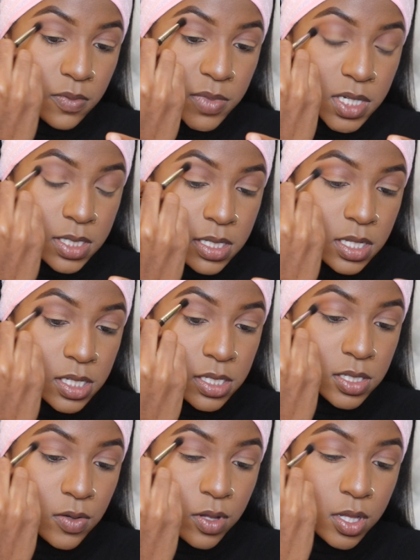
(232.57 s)
because it is
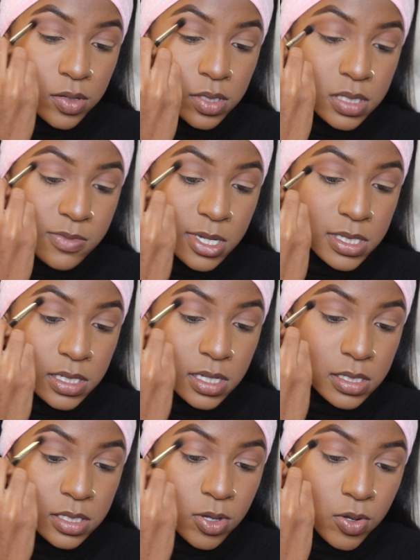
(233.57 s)
so close to my
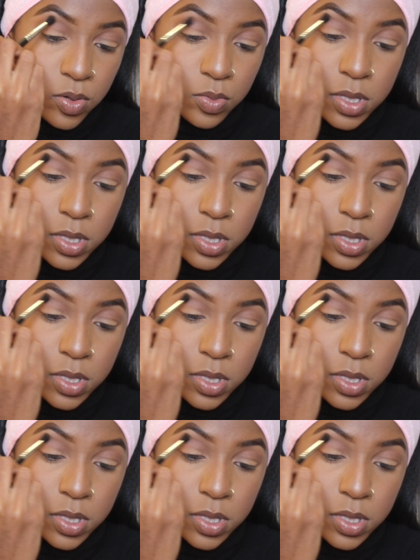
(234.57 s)
skin tone,